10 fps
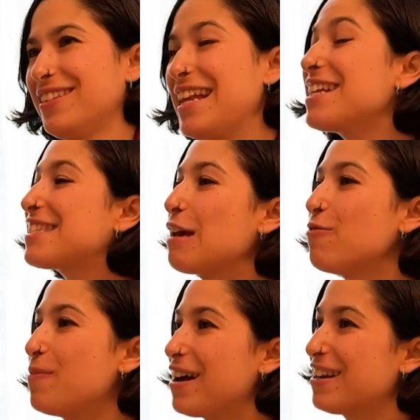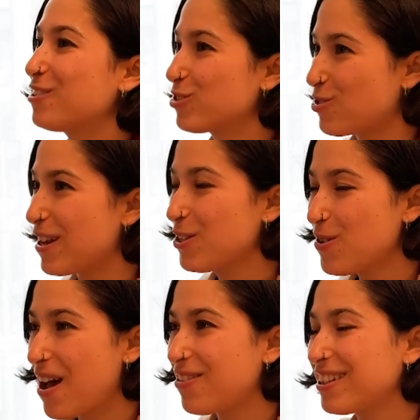they save money to try to
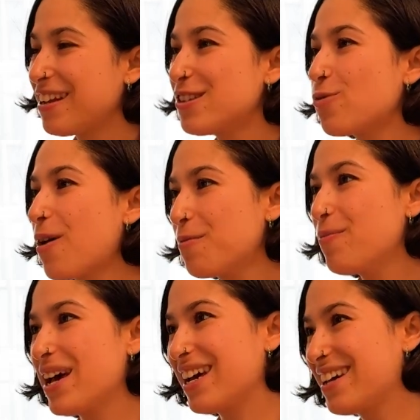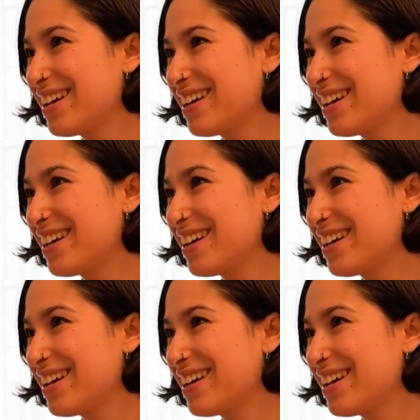have at least one bag